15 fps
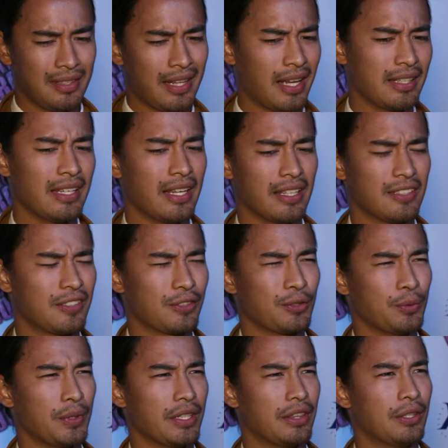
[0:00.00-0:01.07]
that yeah, that's just
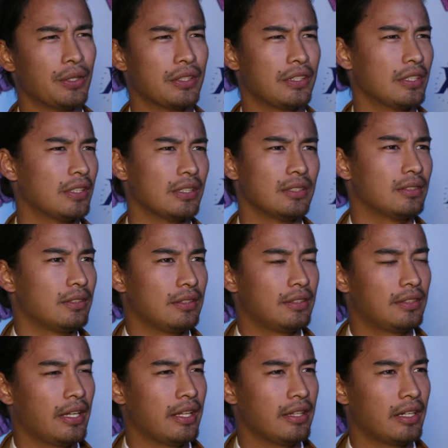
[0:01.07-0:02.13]
a weird thought to
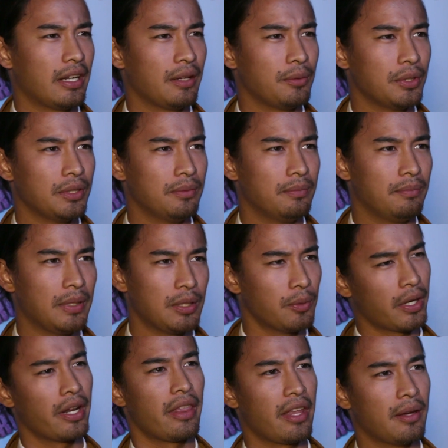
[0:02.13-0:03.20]
say that I would be
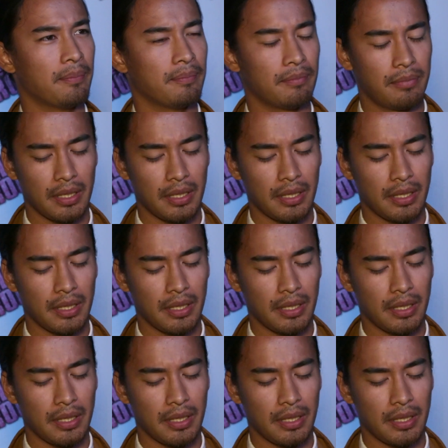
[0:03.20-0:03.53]
one of them.